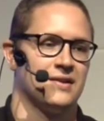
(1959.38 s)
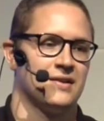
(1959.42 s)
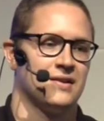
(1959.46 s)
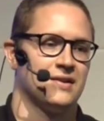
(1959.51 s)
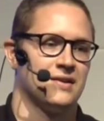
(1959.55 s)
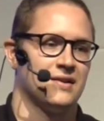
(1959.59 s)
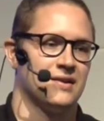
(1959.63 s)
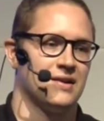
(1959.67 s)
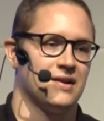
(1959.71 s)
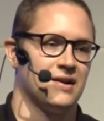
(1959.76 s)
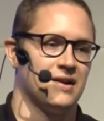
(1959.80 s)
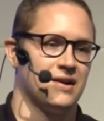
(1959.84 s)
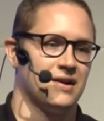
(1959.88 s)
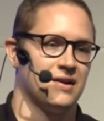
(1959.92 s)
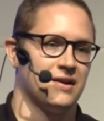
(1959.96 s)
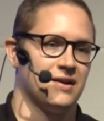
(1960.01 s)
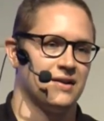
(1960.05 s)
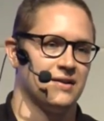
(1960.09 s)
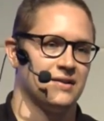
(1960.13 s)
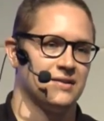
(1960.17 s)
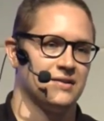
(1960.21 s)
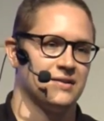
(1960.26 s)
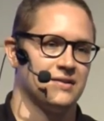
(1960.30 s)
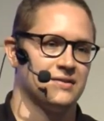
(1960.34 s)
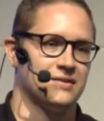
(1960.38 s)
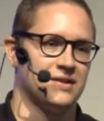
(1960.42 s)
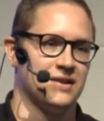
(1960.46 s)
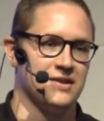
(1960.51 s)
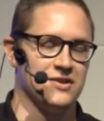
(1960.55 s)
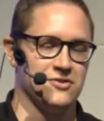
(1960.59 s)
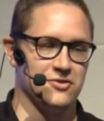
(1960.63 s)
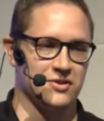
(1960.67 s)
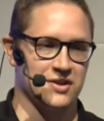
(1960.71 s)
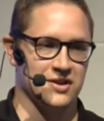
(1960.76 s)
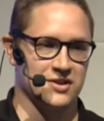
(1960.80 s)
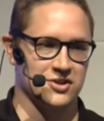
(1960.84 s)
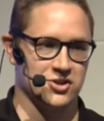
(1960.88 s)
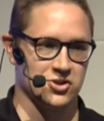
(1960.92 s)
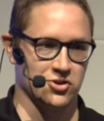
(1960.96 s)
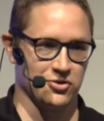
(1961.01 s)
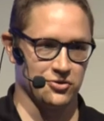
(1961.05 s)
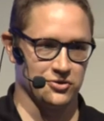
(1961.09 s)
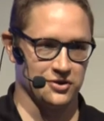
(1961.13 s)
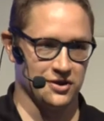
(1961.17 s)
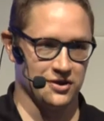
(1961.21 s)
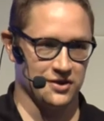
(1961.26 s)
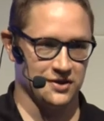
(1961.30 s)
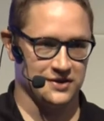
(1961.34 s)
then you can show
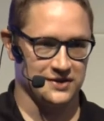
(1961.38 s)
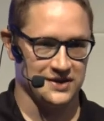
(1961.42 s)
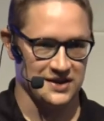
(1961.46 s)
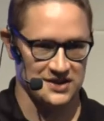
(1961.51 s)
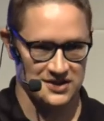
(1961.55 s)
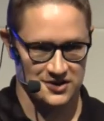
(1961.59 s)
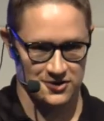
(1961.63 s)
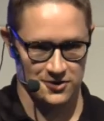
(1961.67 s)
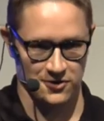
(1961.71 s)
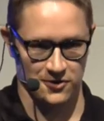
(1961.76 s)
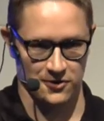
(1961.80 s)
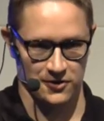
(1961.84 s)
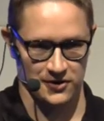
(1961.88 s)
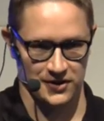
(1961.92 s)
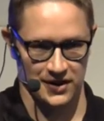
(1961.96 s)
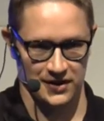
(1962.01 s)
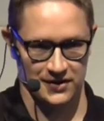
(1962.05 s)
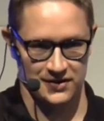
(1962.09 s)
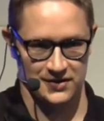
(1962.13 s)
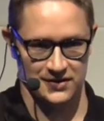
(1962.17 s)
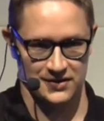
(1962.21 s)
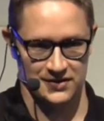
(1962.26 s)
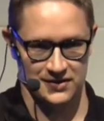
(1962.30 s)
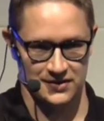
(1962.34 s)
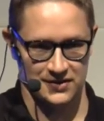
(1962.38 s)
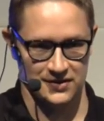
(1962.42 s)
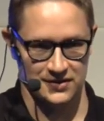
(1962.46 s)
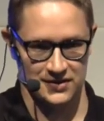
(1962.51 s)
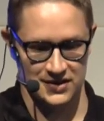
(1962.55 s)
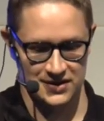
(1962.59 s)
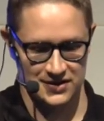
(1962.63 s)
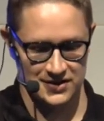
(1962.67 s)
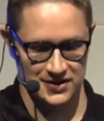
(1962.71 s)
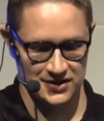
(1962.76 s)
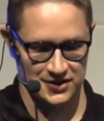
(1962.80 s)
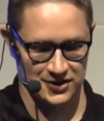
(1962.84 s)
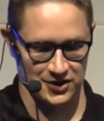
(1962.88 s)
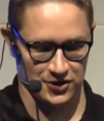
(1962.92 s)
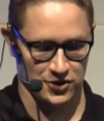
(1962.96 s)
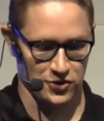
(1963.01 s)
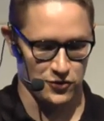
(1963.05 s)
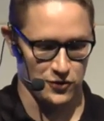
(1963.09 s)
the tester that this is the QA